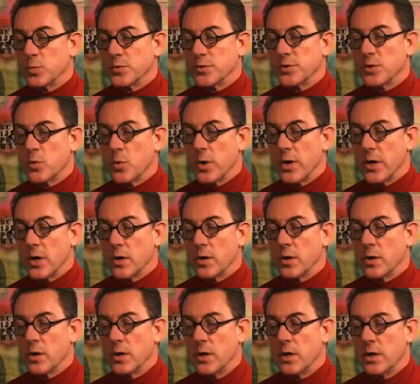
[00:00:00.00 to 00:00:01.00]
were
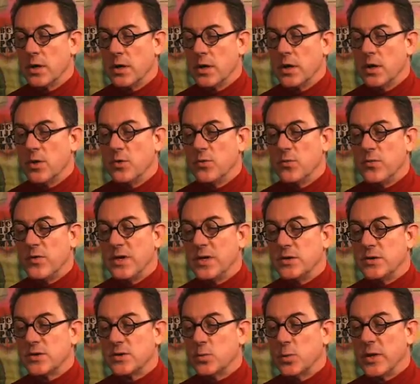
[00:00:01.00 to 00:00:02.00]
square,
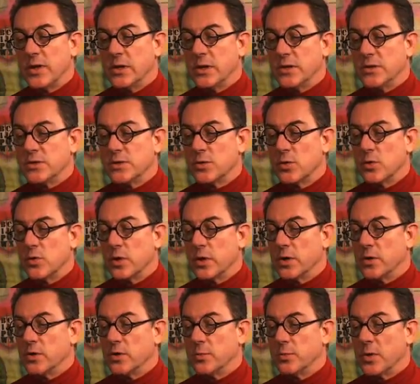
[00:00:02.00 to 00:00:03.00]
feet sweetly
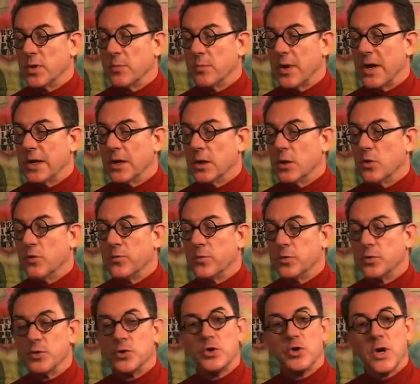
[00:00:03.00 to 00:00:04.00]
soiled, but my
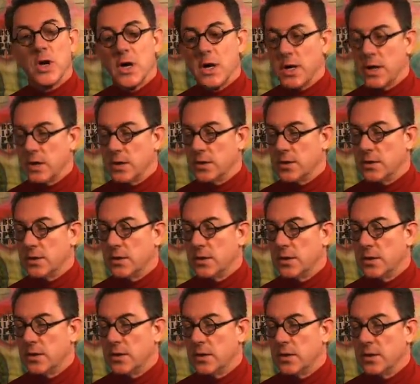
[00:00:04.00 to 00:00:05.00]
loafers shined.
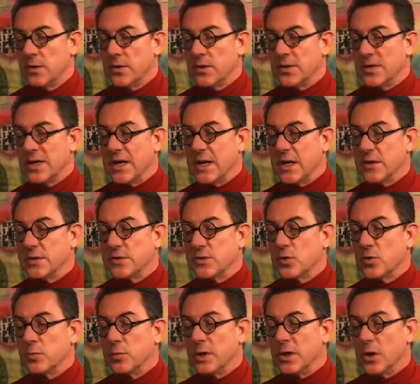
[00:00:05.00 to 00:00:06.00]
The days
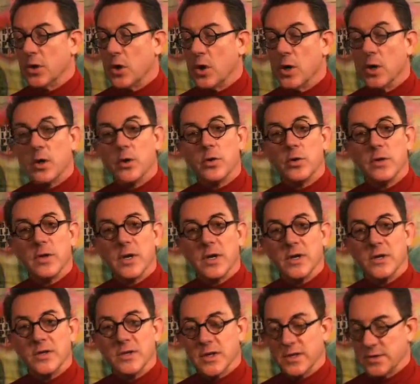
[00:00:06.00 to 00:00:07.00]
could be longer than
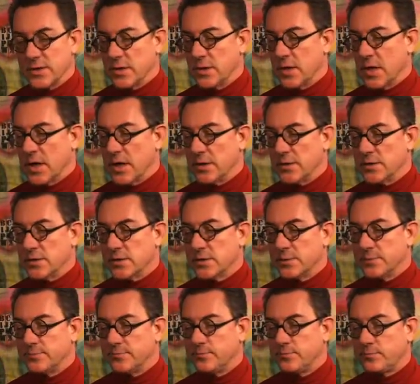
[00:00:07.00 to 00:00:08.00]
a dozen
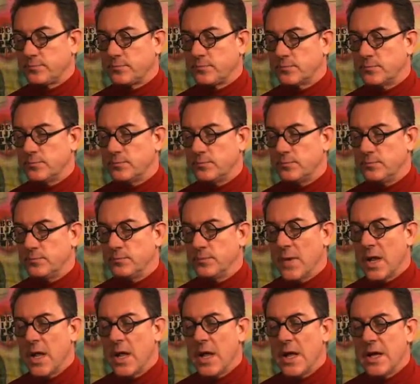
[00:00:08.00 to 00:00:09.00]
nights.
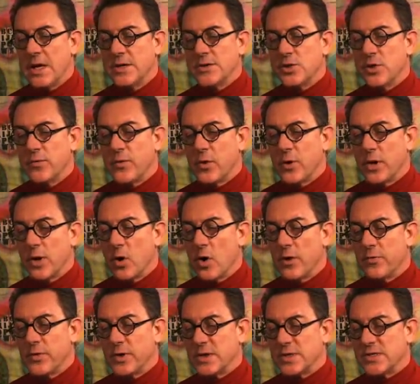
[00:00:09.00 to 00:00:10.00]
So very
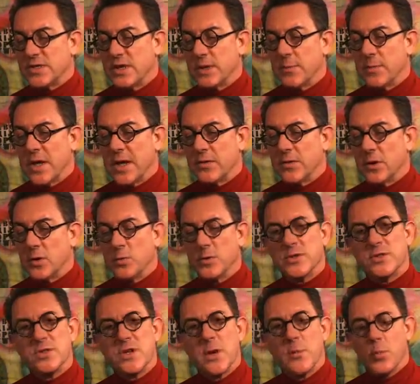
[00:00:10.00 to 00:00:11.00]
often it seemed like there was
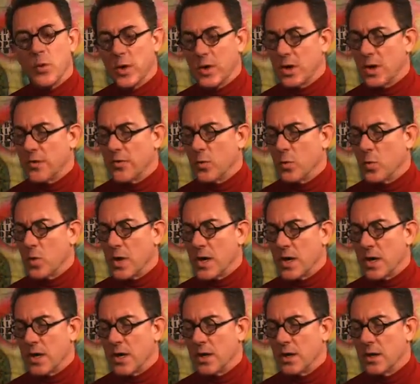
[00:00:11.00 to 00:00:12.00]
someone on the
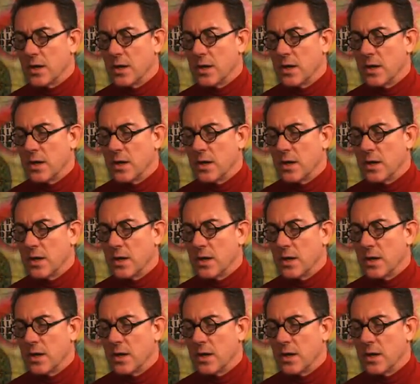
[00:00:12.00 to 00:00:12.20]
way.